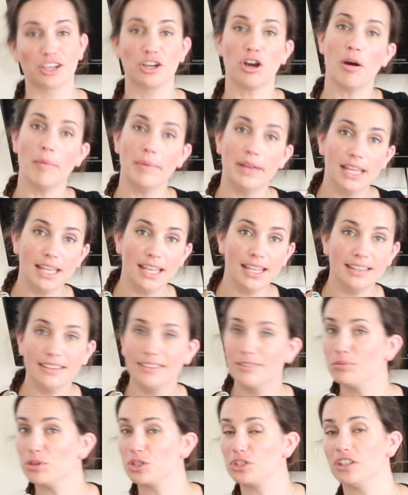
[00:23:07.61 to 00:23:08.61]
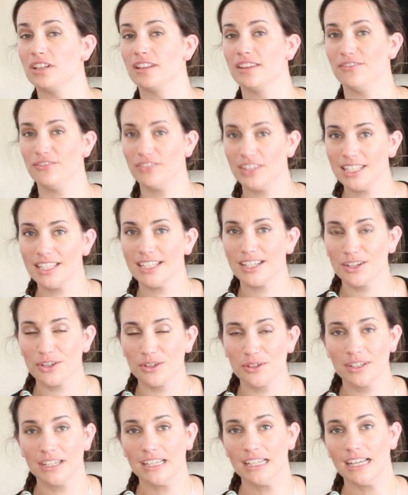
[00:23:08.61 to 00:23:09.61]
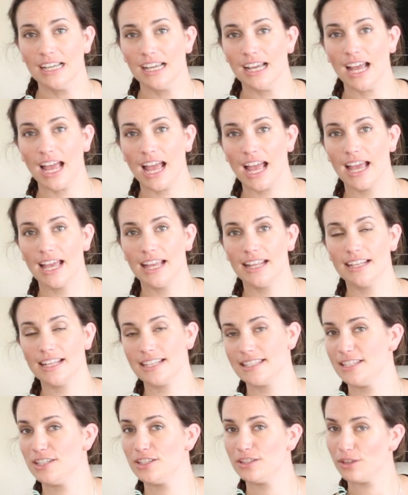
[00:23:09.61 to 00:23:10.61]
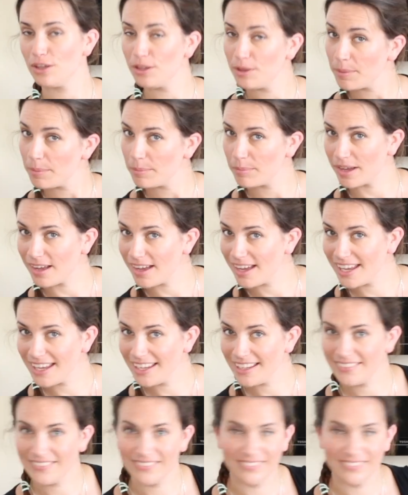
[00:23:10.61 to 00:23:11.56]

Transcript: comment, watch another video, and see you soon. Bye!